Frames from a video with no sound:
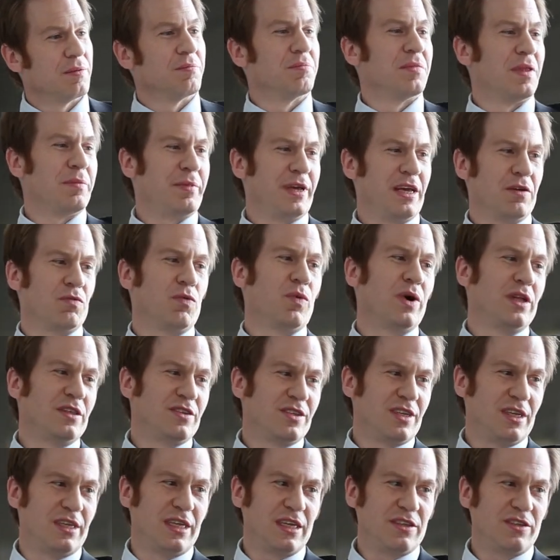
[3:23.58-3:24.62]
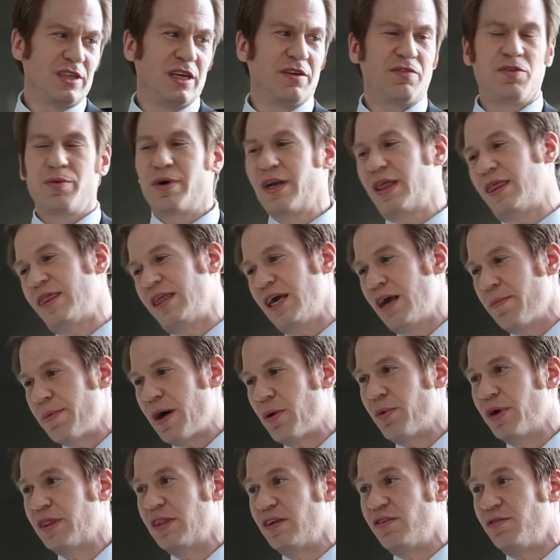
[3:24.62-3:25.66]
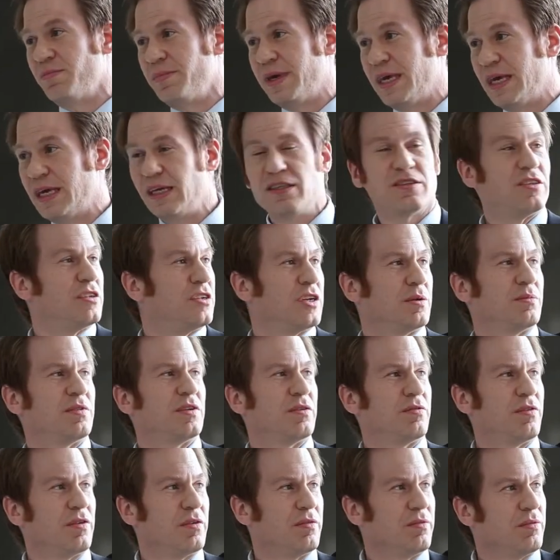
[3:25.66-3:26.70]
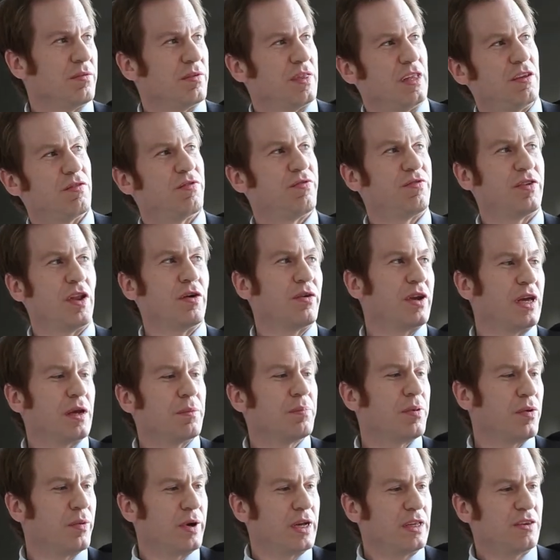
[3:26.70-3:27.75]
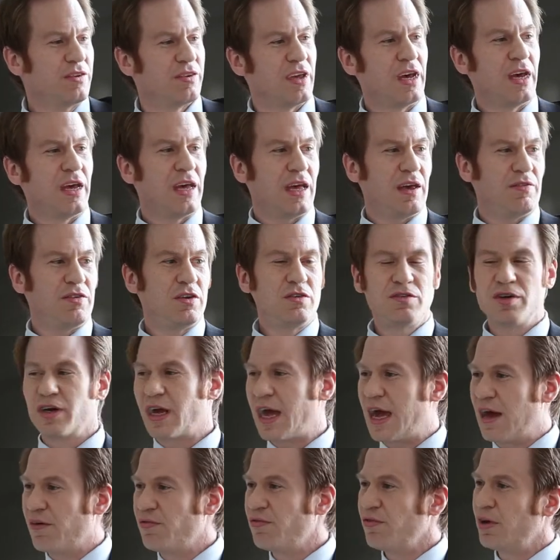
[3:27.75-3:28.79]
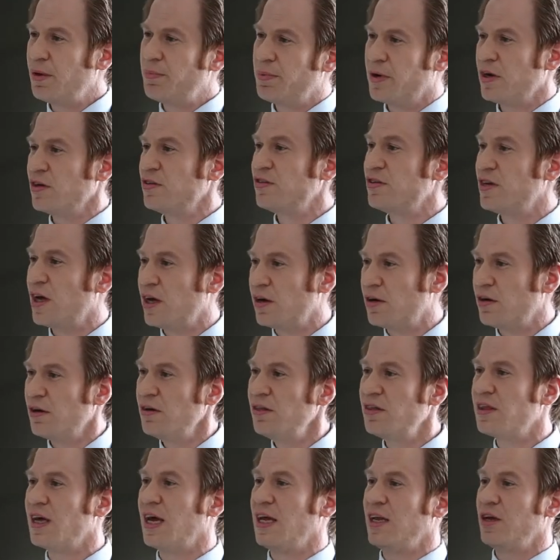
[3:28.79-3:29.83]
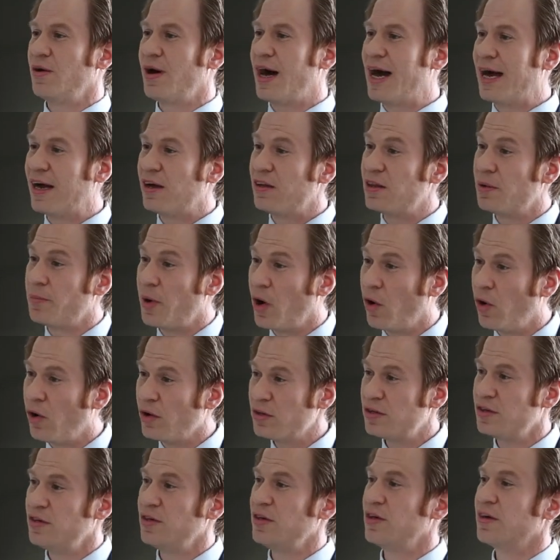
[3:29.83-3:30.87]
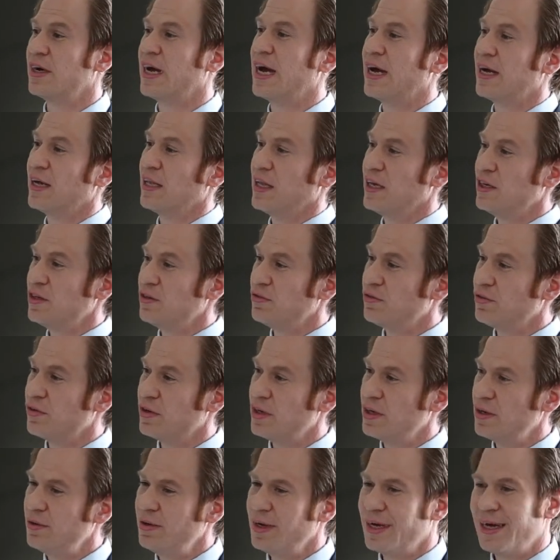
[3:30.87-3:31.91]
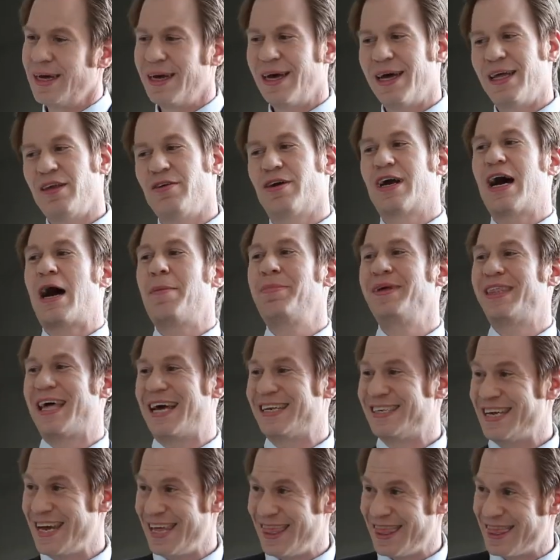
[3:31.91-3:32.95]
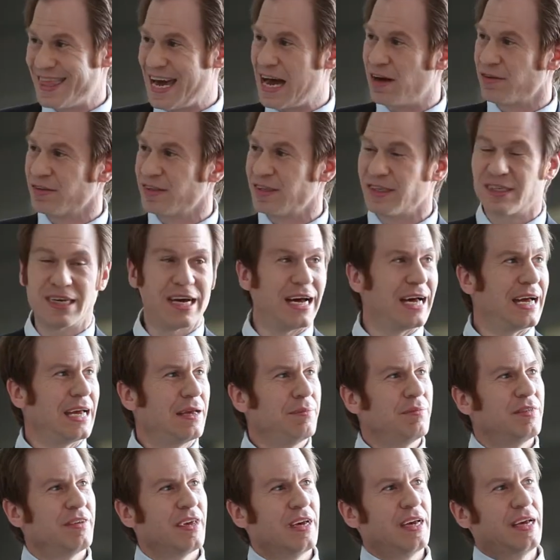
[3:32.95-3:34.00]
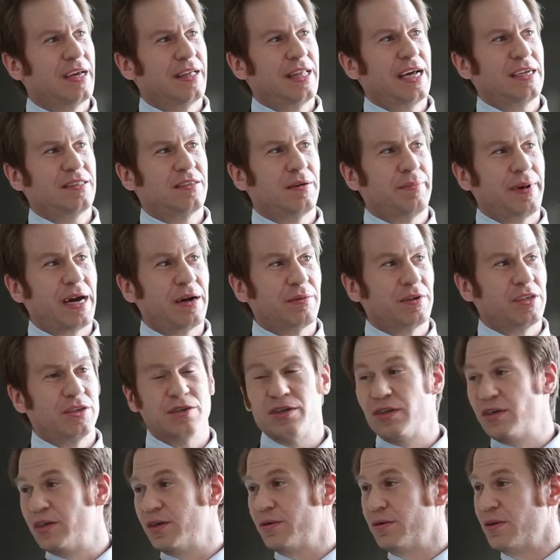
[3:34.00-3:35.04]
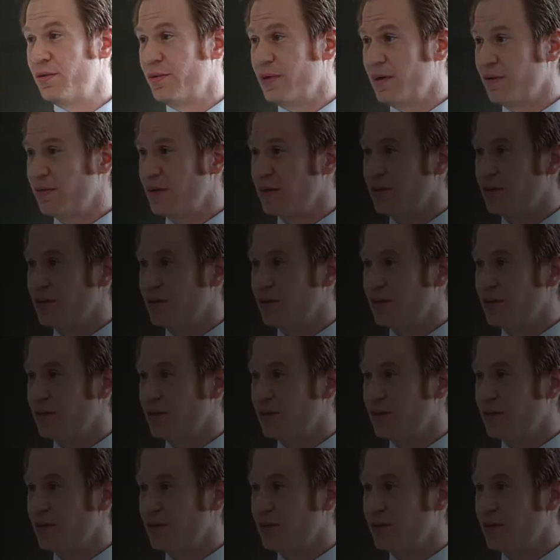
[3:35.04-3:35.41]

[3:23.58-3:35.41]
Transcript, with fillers: let me give one statistic. If you want to think about what this means in terms of these floating points, if you took every person on Earth and you hired them all to do your calculation for you, and you copied that 10,000 times, that's about what you can do with one of